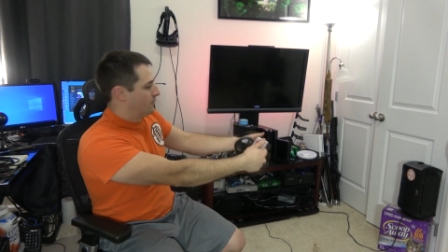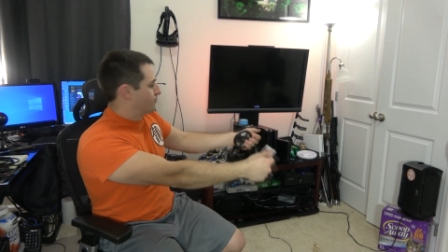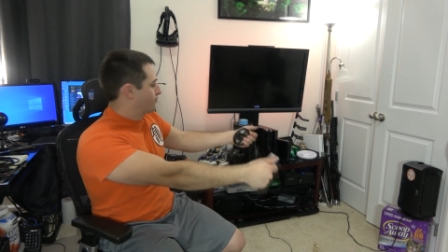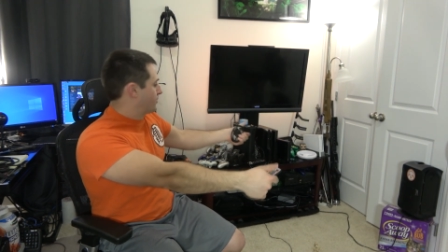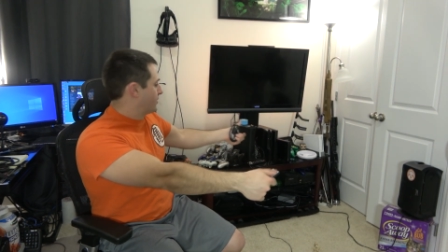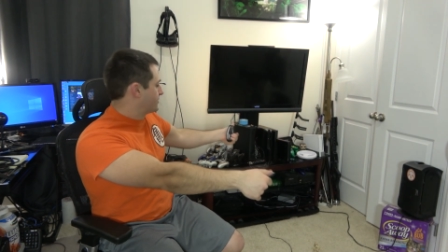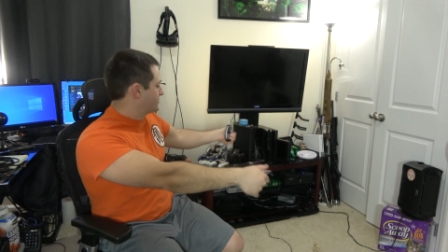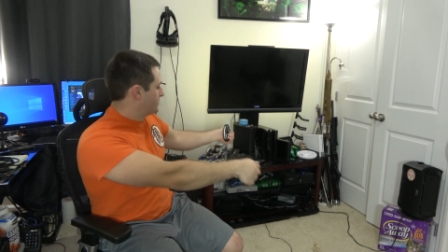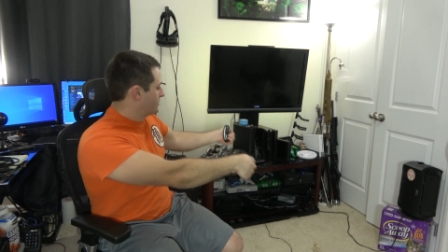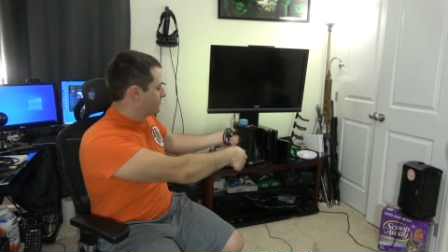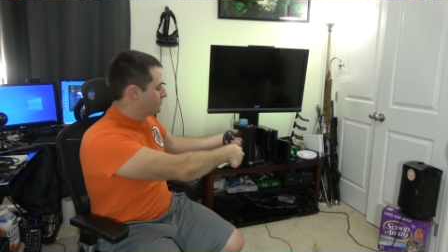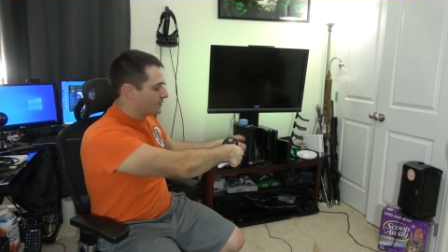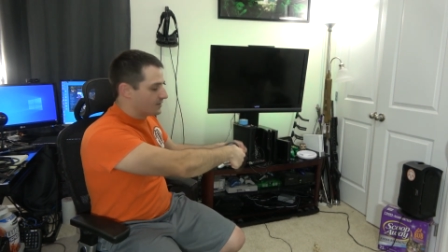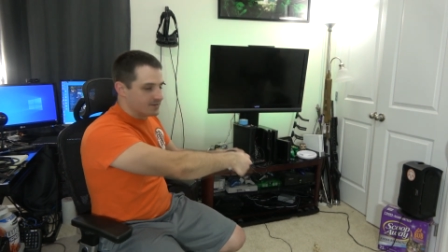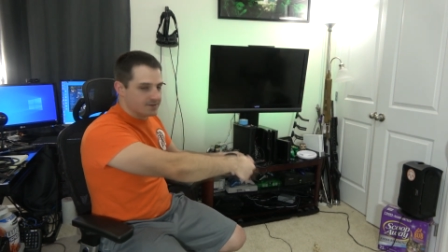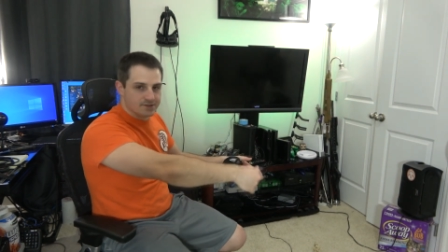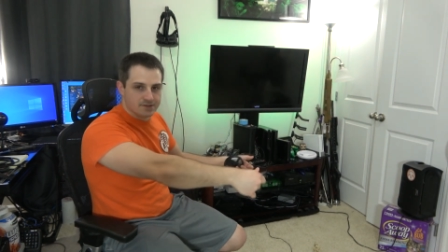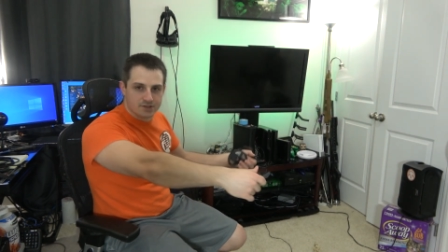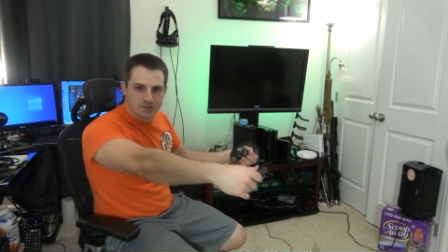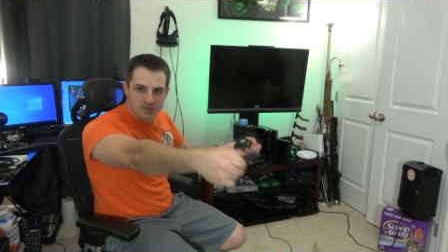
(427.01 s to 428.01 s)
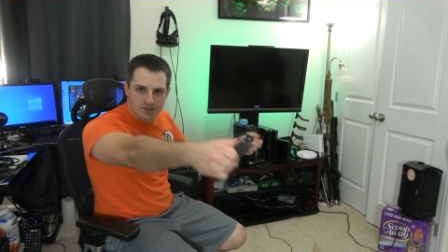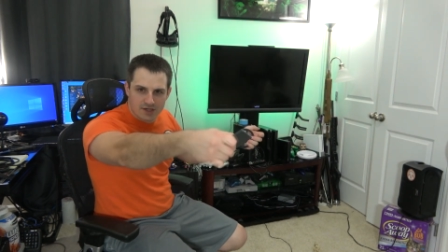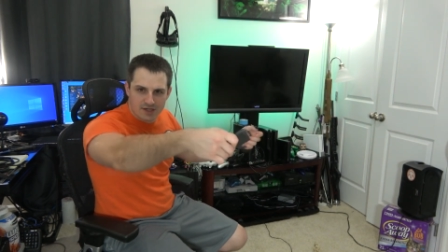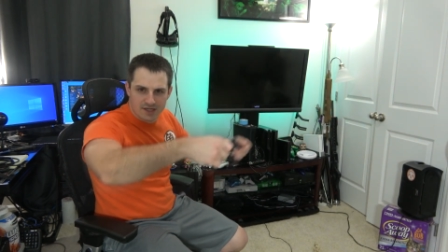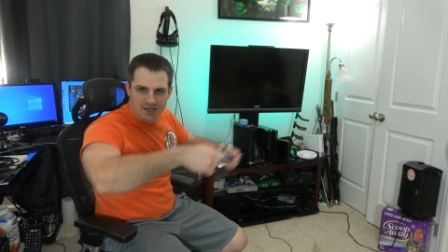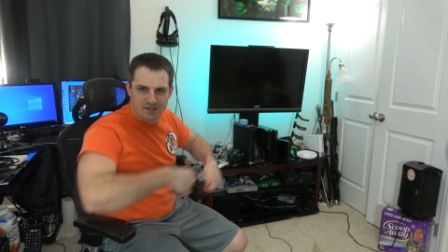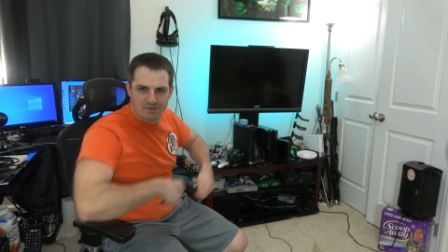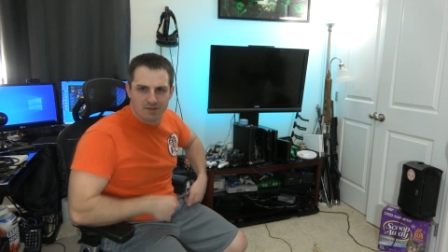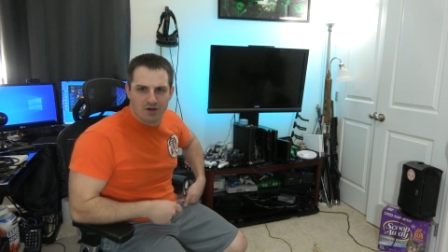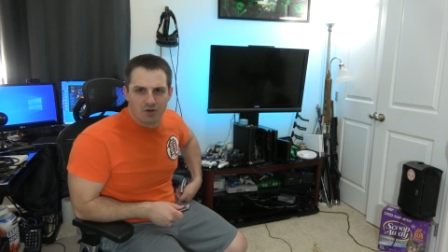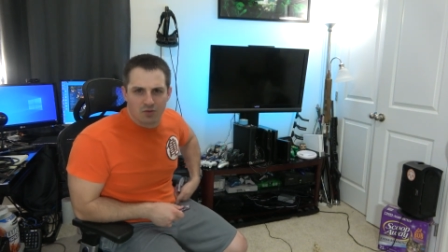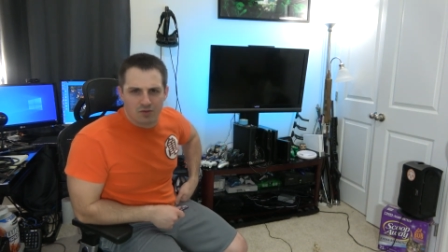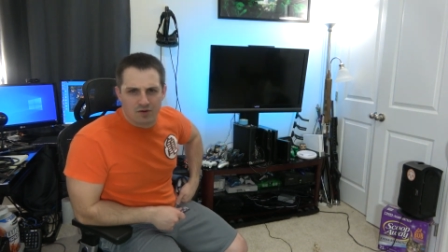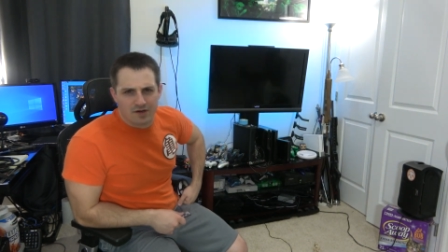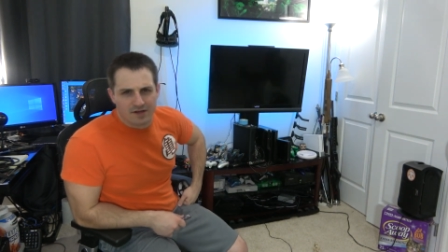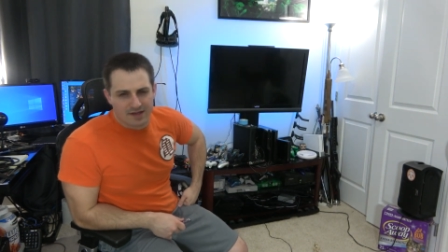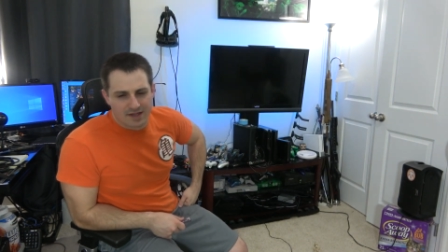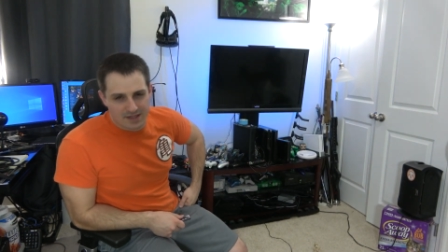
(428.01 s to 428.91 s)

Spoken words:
pressing buttons trying to get them all work.